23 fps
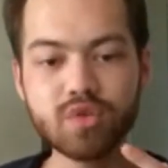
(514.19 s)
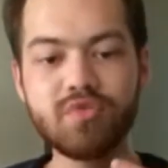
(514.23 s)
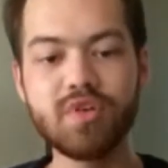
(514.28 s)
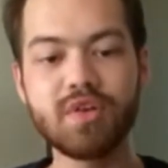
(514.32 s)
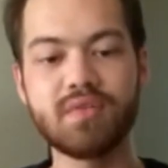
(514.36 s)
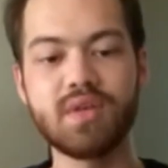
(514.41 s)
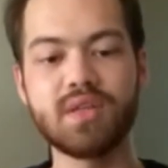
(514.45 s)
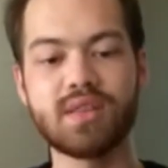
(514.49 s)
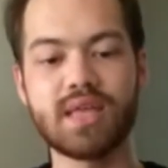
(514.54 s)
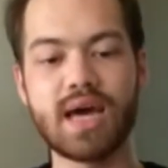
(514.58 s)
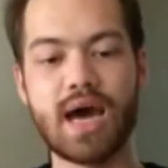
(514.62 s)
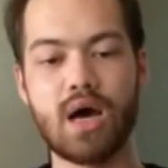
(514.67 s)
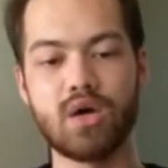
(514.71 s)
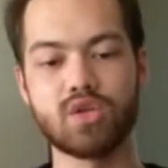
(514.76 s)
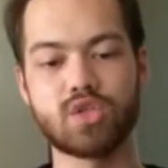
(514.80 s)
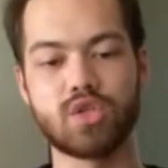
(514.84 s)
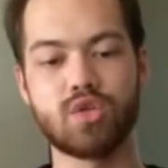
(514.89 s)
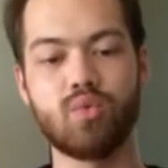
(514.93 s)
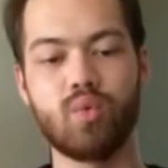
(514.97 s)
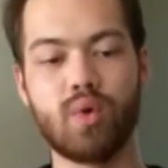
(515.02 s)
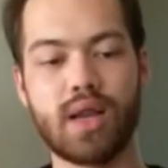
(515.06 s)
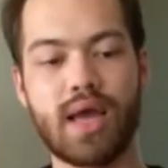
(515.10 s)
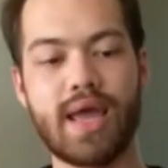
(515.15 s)

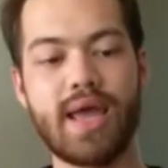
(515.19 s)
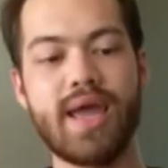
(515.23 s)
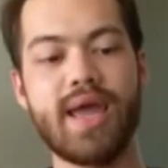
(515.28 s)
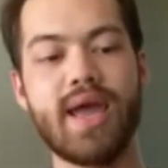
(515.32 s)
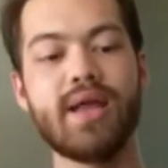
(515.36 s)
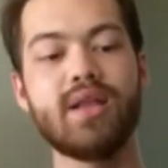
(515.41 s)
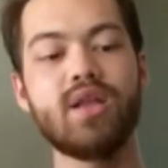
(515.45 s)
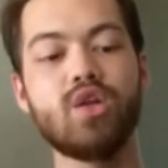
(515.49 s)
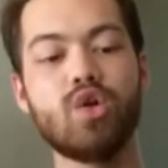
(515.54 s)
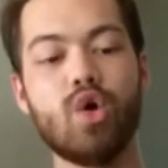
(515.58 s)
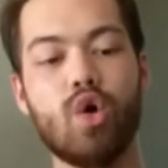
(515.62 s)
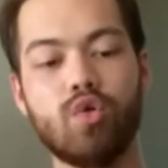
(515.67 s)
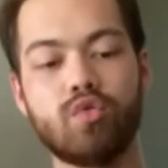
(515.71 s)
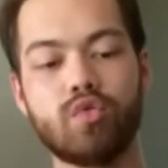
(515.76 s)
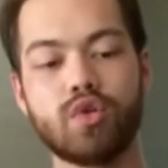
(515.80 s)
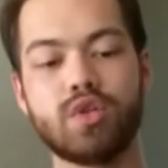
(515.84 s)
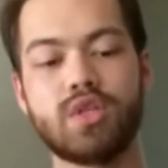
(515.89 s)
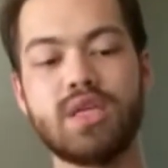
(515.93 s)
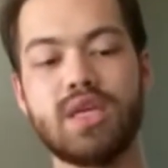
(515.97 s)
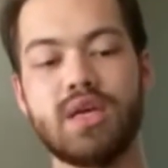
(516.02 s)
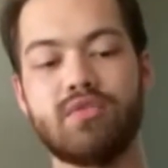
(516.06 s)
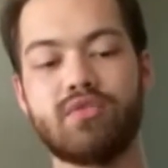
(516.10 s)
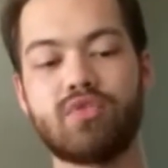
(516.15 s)
$50,000 when I handed over
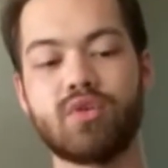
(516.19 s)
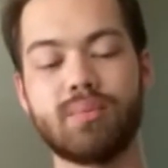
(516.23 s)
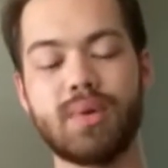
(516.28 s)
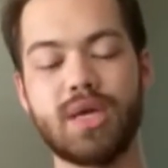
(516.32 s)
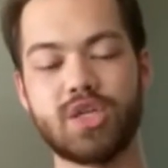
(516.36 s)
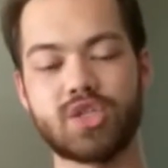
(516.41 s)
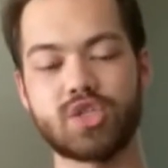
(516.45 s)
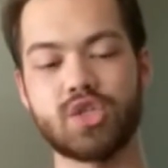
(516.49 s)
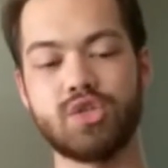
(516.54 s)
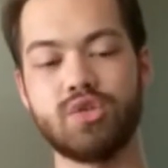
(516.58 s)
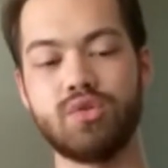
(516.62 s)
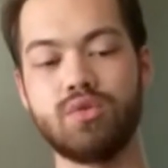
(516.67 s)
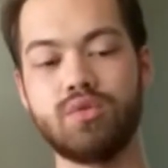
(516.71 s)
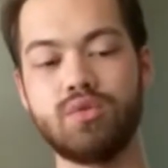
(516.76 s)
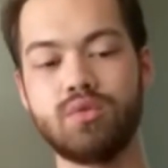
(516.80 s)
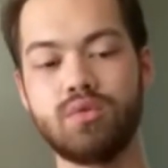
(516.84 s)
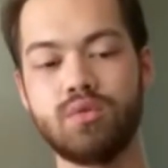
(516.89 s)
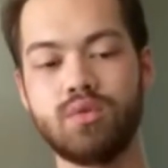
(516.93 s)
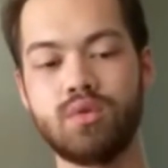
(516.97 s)
the information.